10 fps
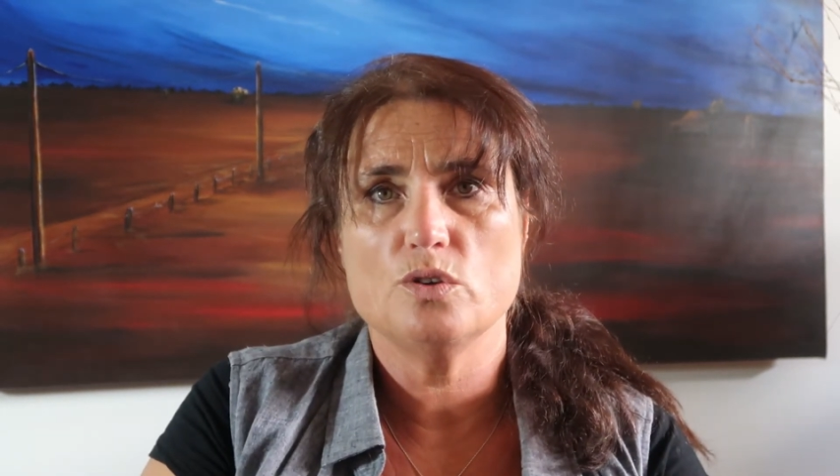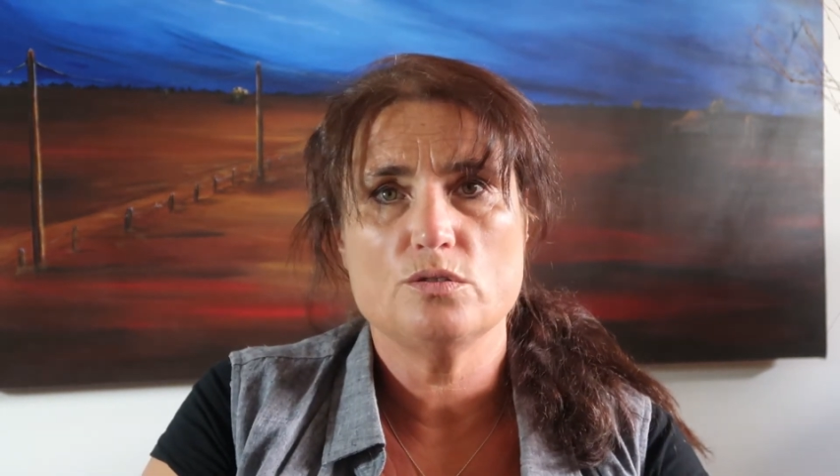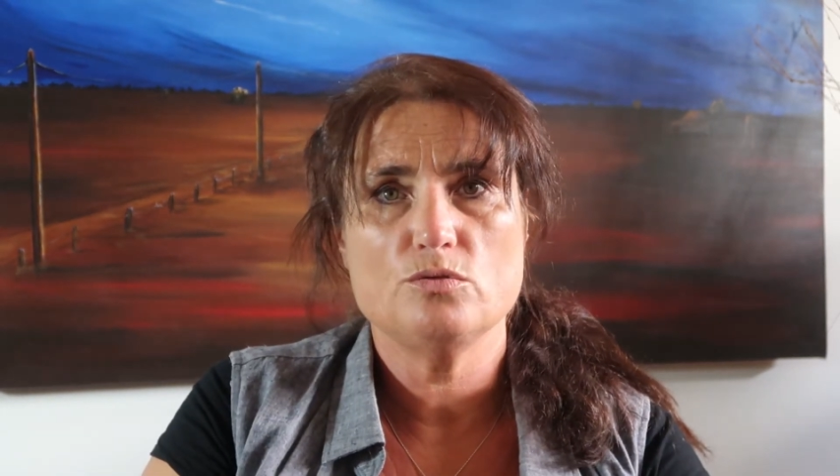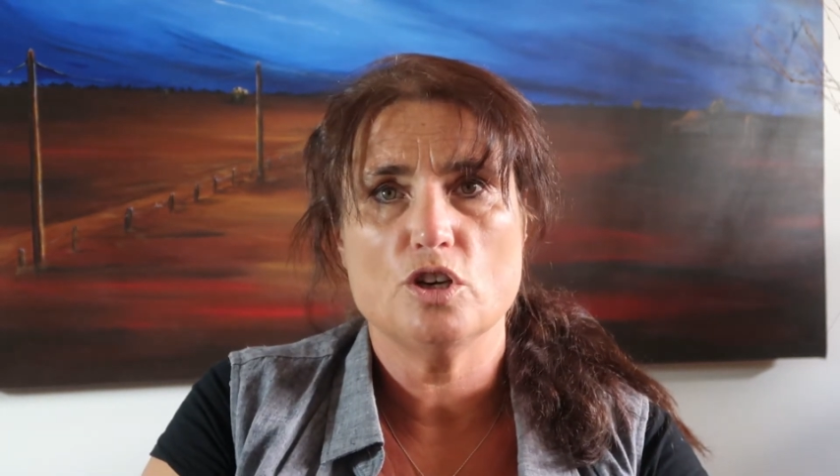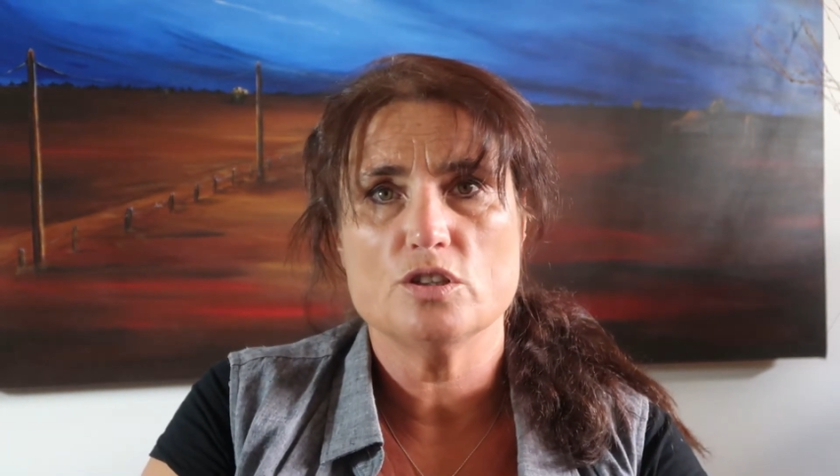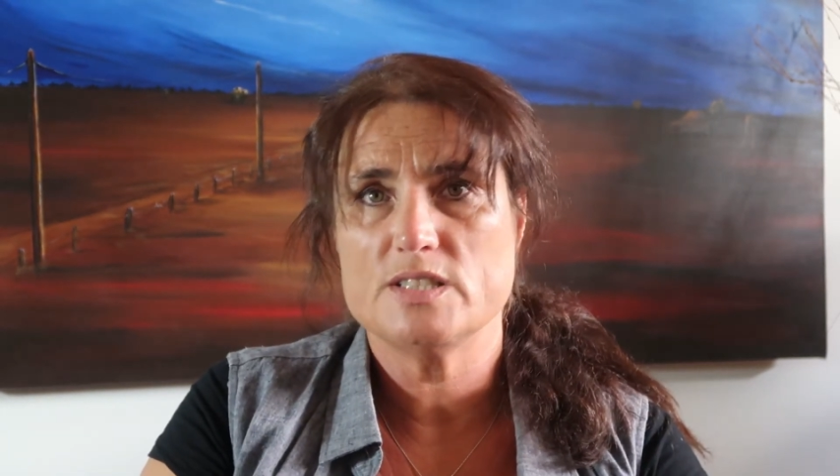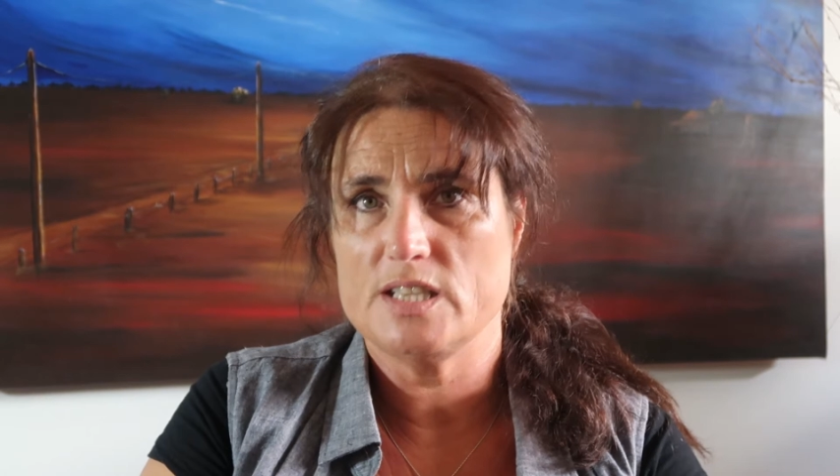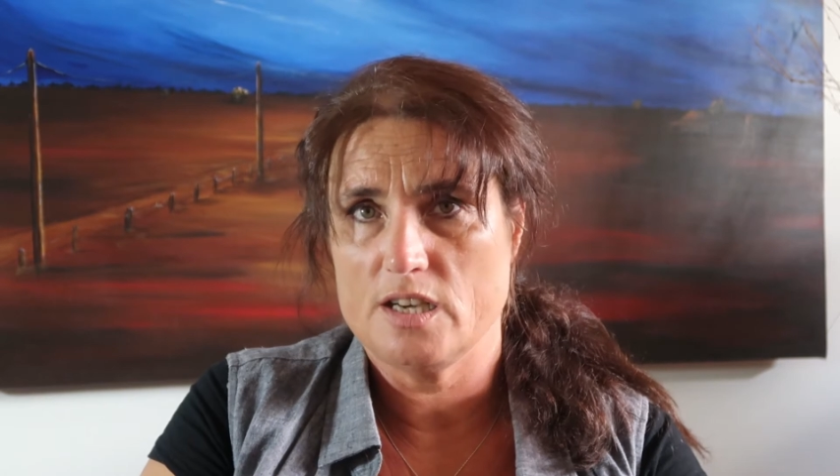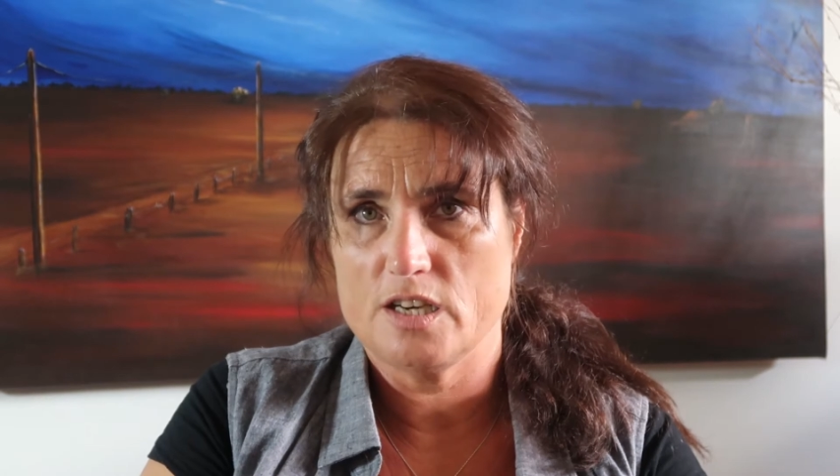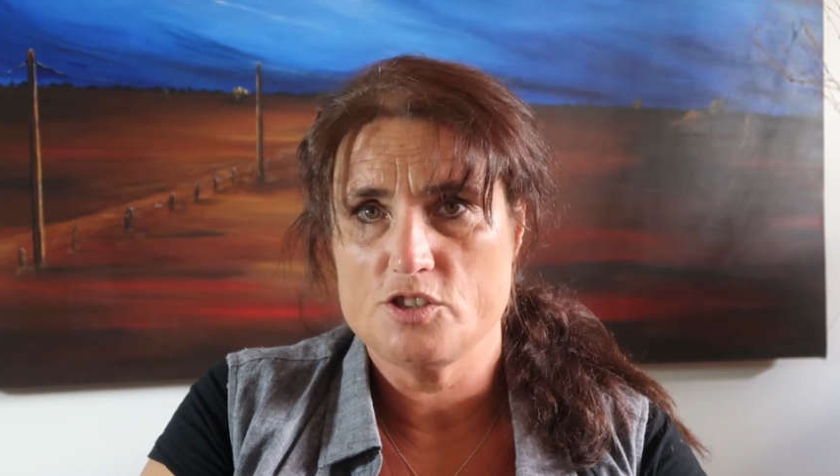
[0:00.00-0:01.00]
will not
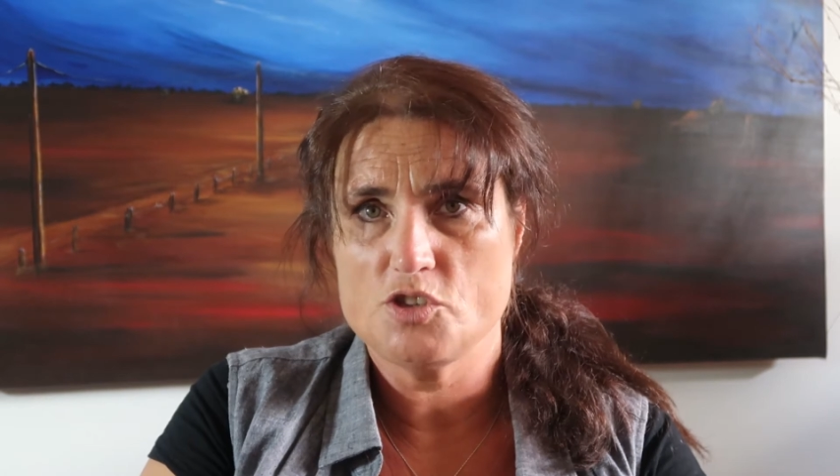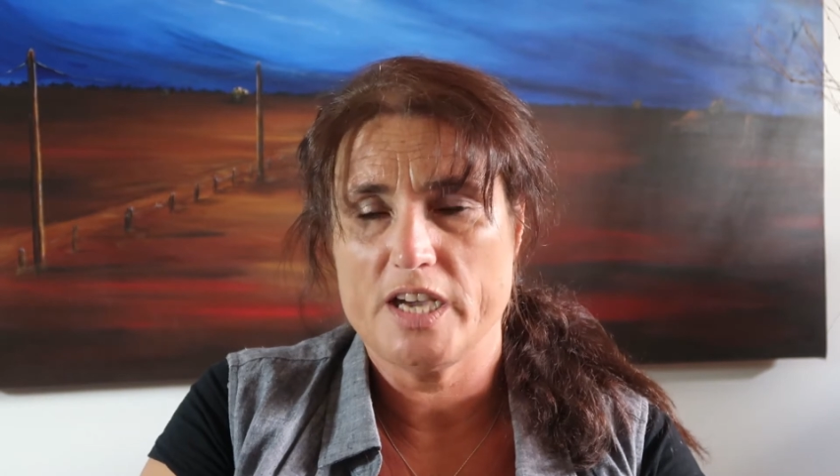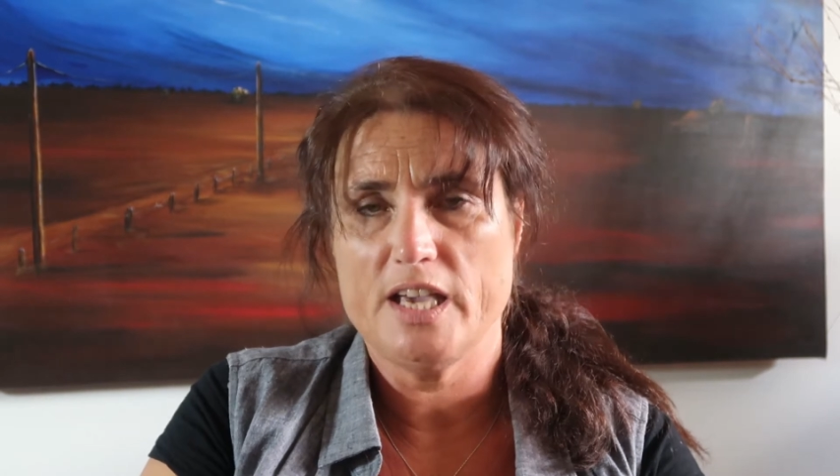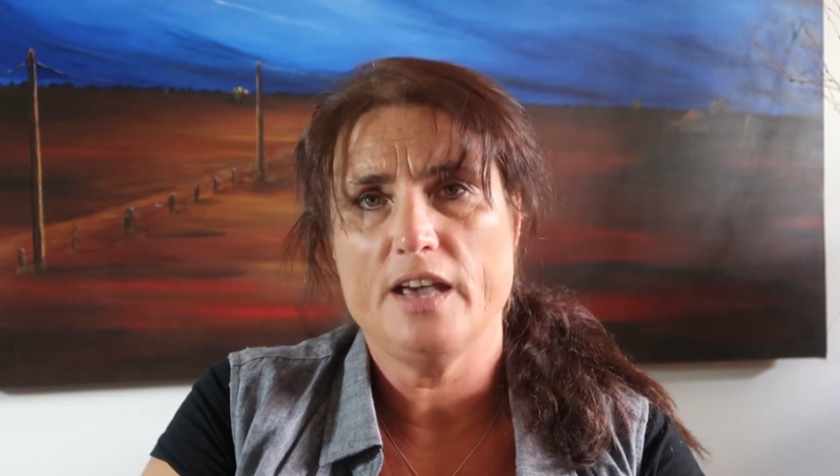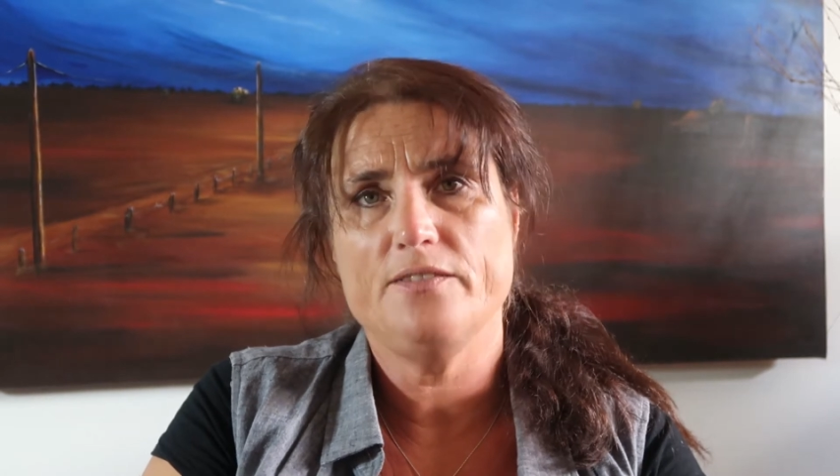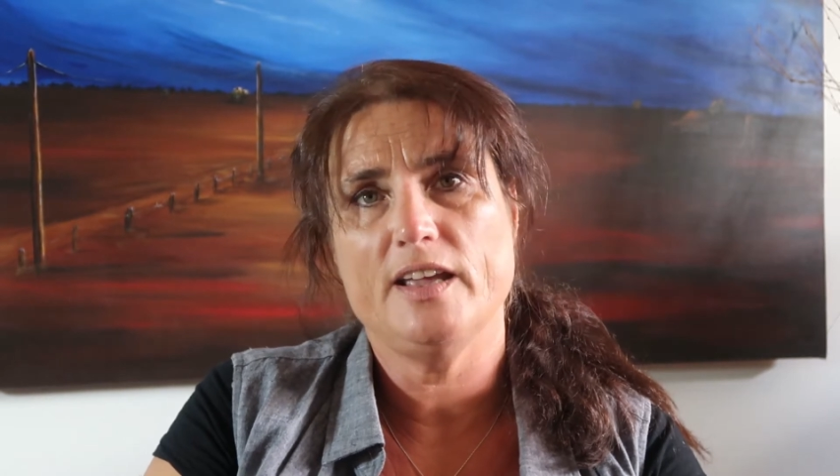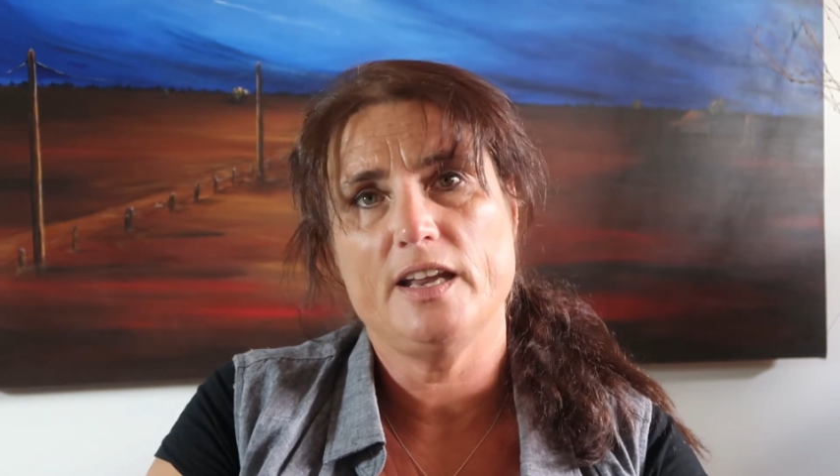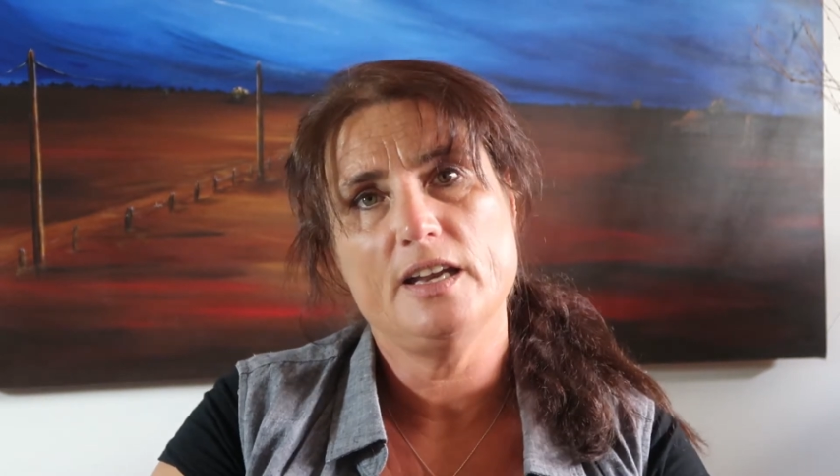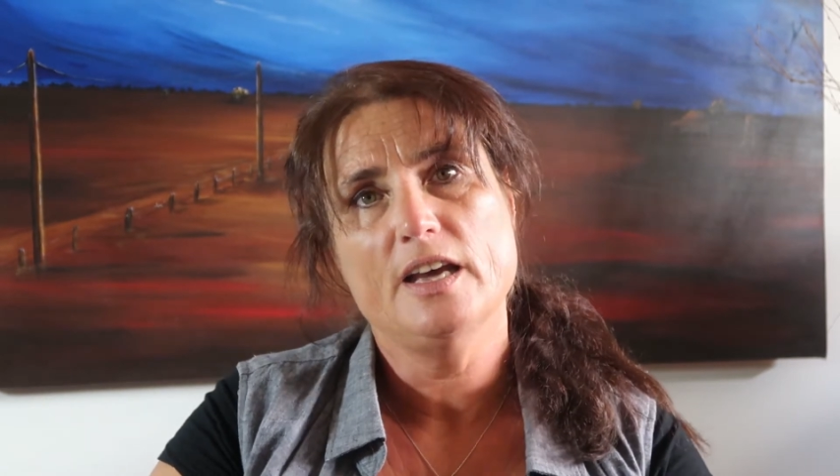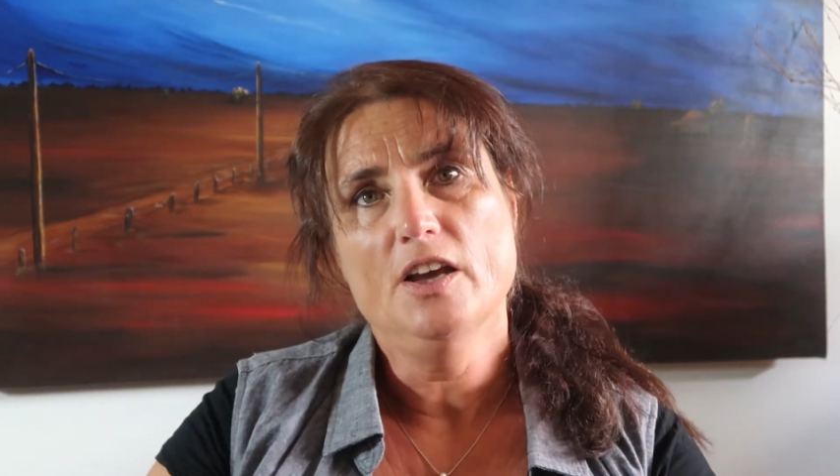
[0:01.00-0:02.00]
dehydrate, and then